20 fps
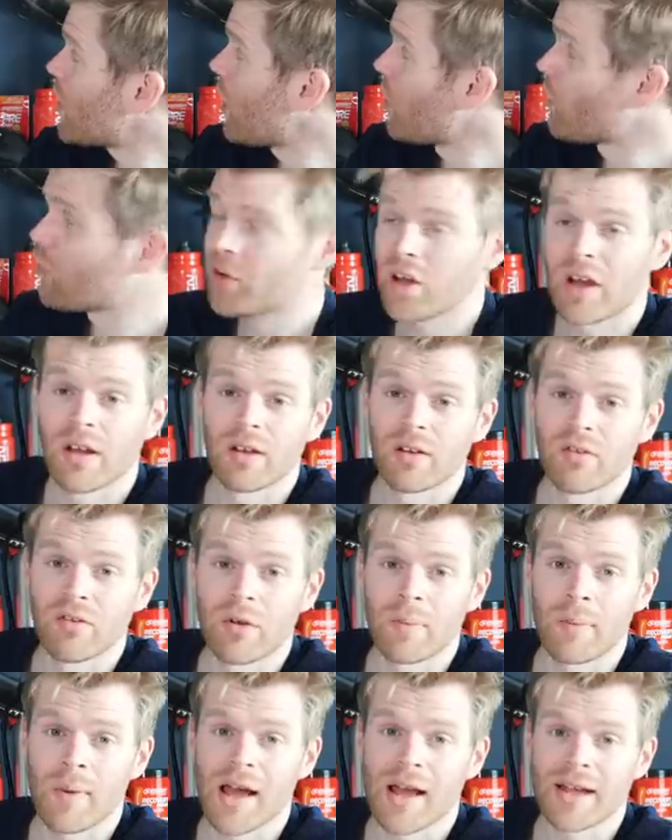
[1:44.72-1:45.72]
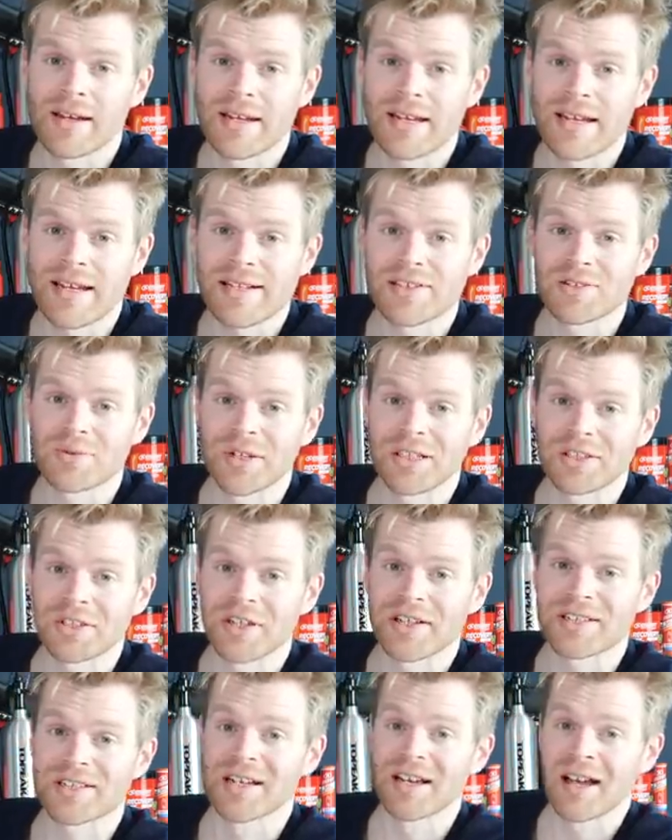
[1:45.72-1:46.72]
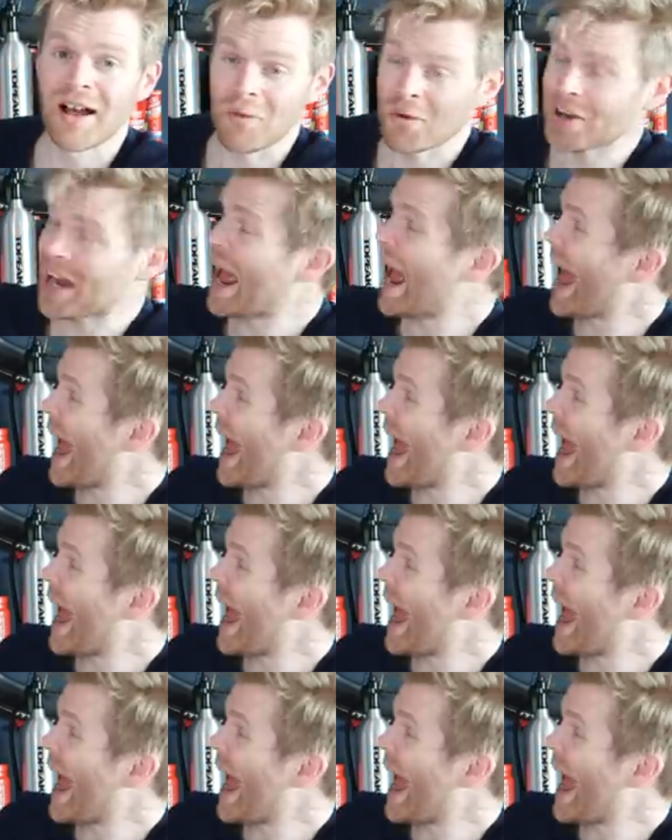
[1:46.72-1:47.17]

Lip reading: well for my needs, which is I want to